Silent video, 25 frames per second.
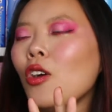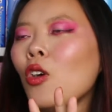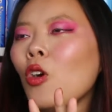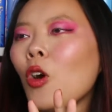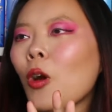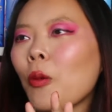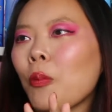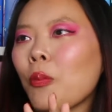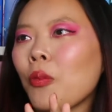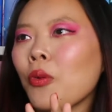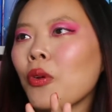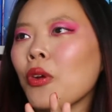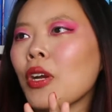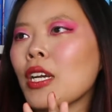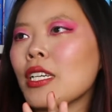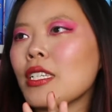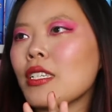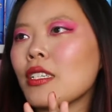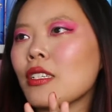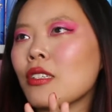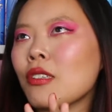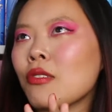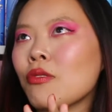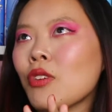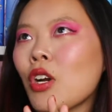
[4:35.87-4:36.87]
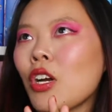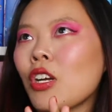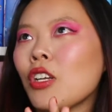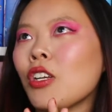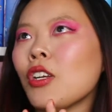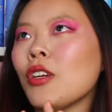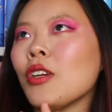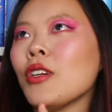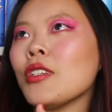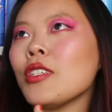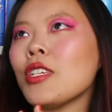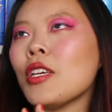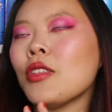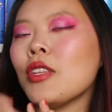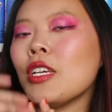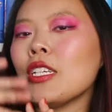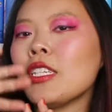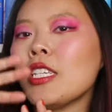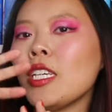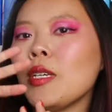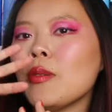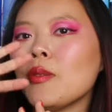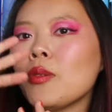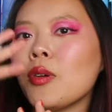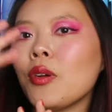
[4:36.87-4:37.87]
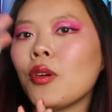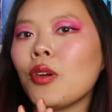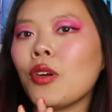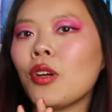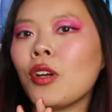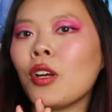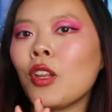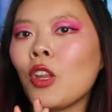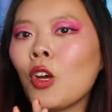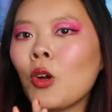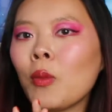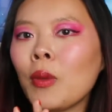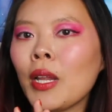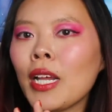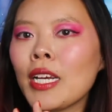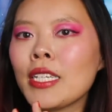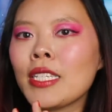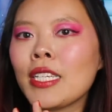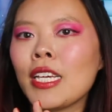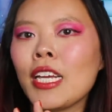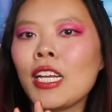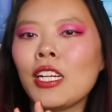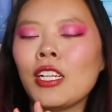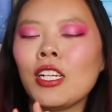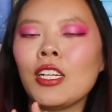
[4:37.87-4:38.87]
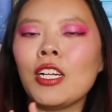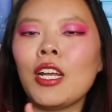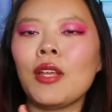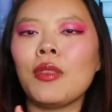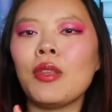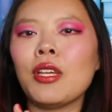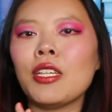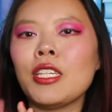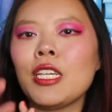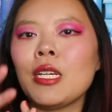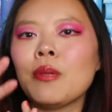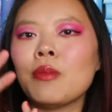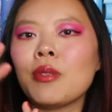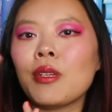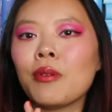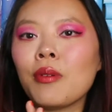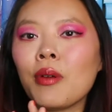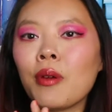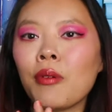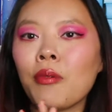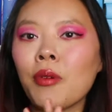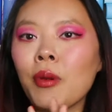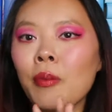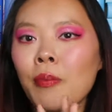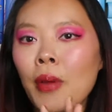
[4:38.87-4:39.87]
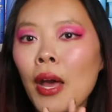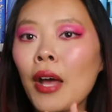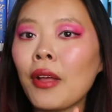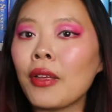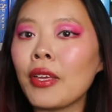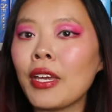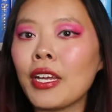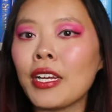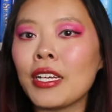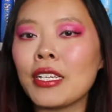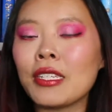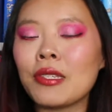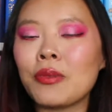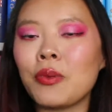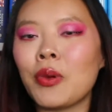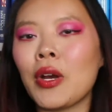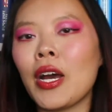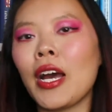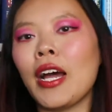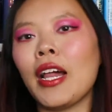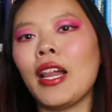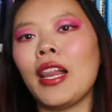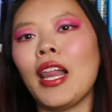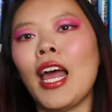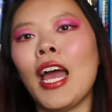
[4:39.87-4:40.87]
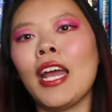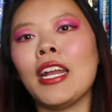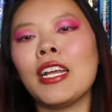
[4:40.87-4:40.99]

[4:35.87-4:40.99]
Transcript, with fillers: corporate structures and these themes about globalization and these themes of rebellion as well.